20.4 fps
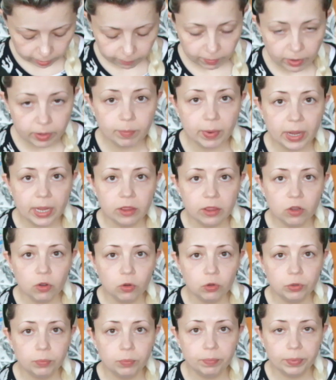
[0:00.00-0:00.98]
They may
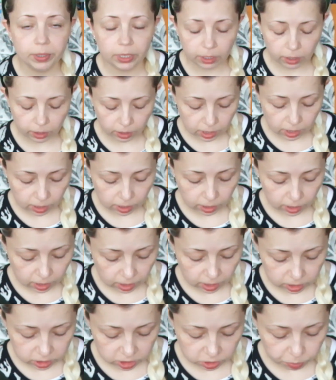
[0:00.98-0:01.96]
not be
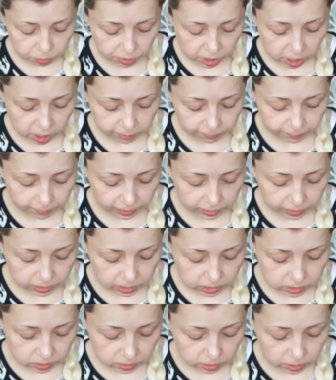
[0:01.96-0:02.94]
as perfect
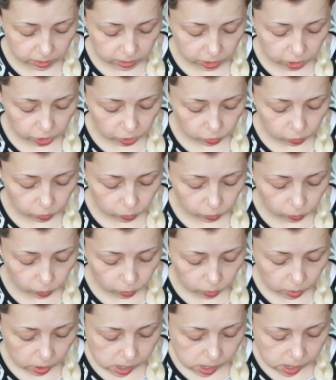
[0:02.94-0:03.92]
as the new
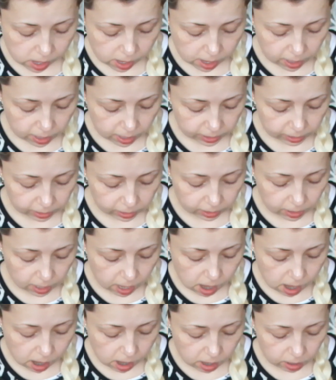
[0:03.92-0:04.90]

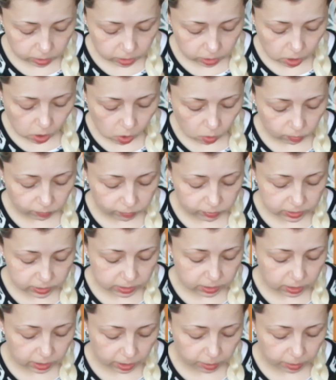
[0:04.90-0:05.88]
yarn,
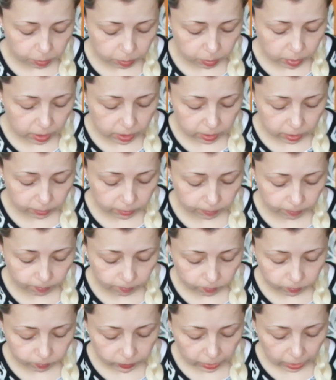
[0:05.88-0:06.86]
obviously, but
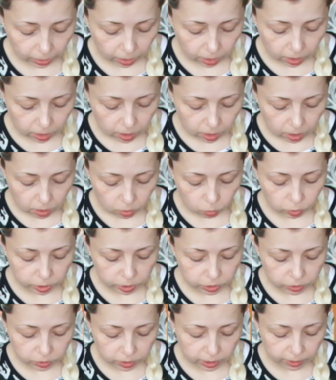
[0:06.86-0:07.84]

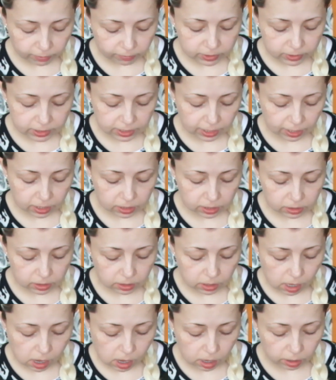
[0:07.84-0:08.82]
when you give a second
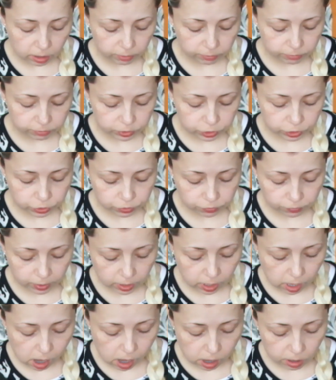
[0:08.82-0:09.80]
life to the
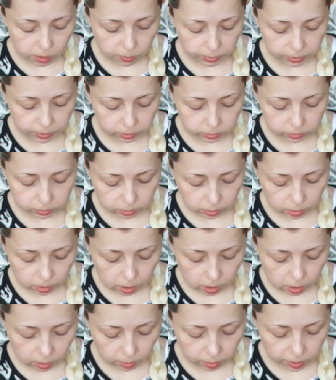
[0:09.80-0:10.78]
garment
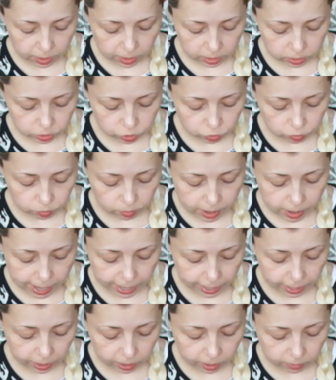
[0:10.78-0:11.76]
that you
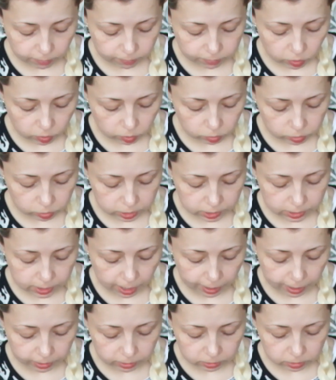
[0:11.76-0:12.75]
make from
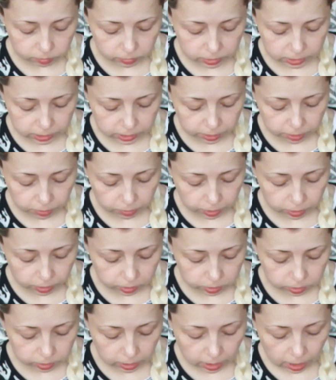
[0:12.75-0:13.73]
recycled
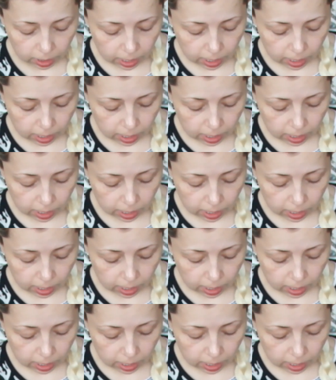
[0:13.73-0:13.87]
materials,